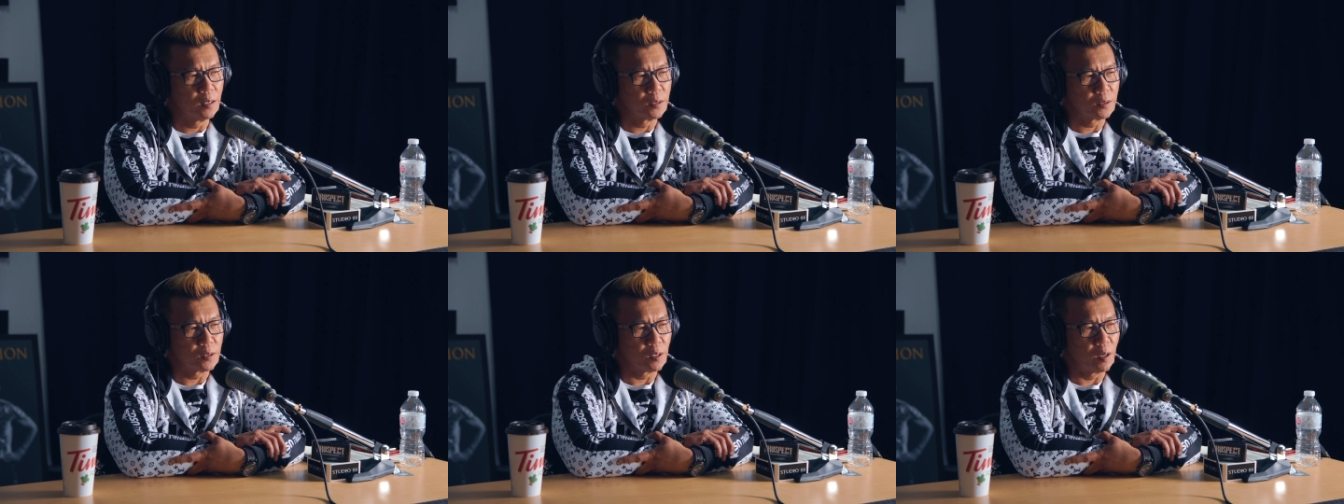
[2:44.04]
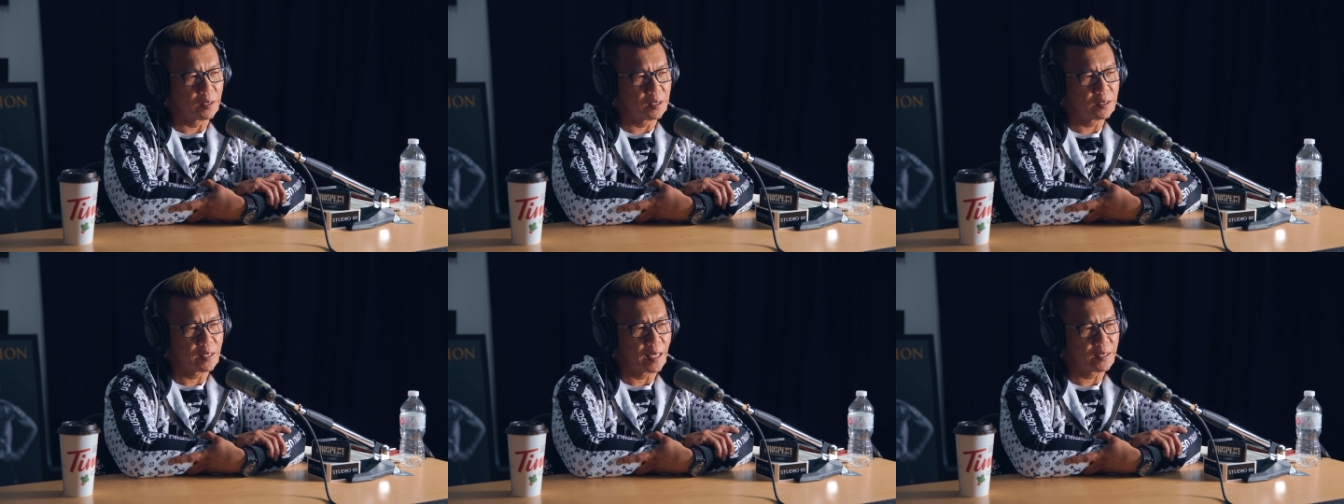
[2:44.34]
So
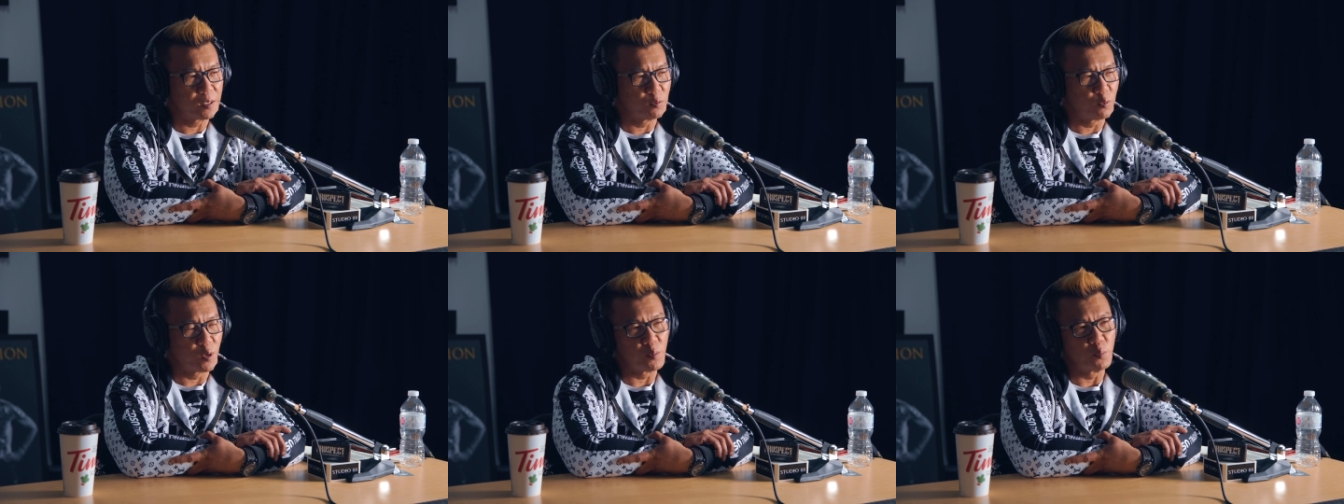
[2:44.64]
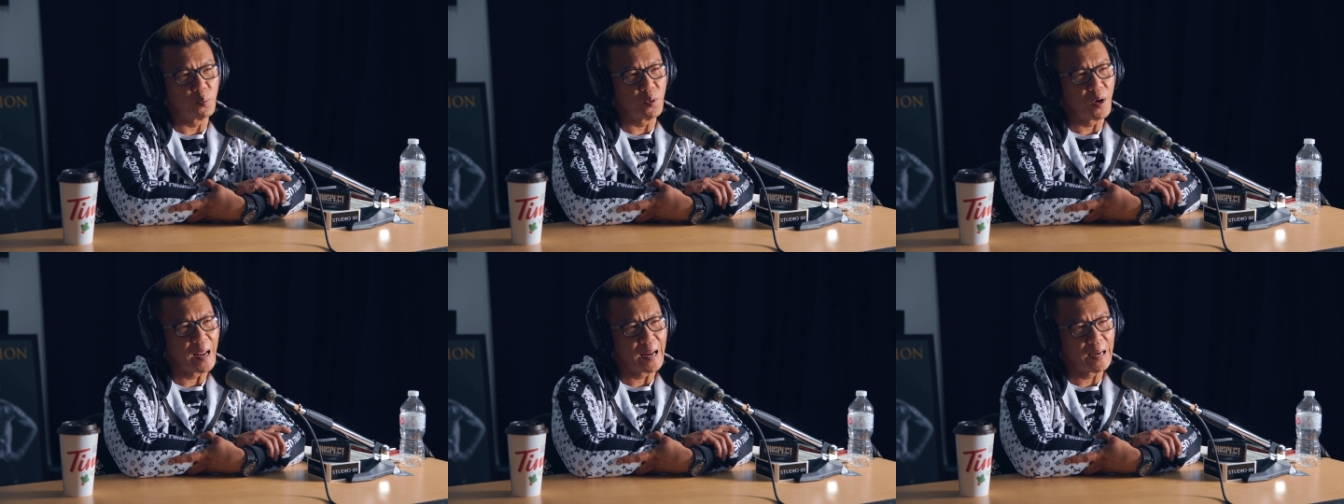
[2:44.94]
I just had to
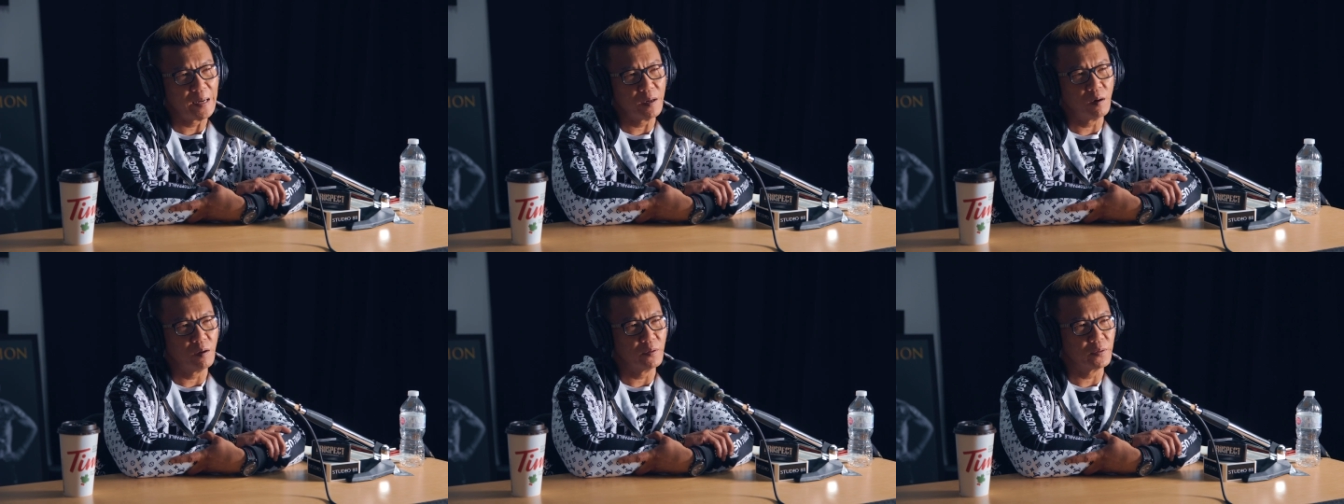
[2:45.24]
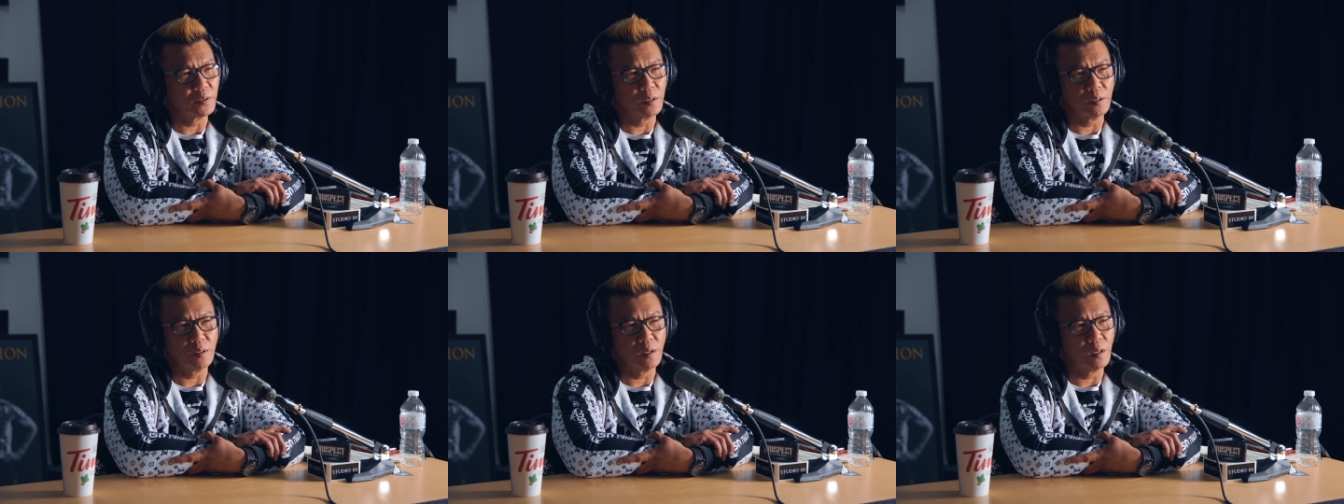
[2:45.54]
rebrand all
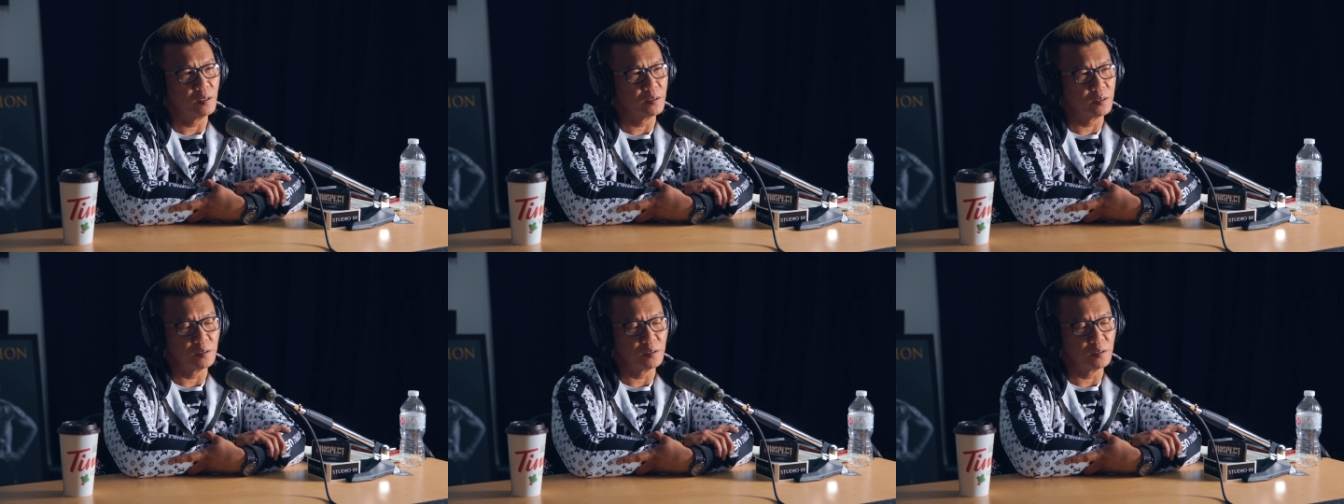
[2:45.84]
the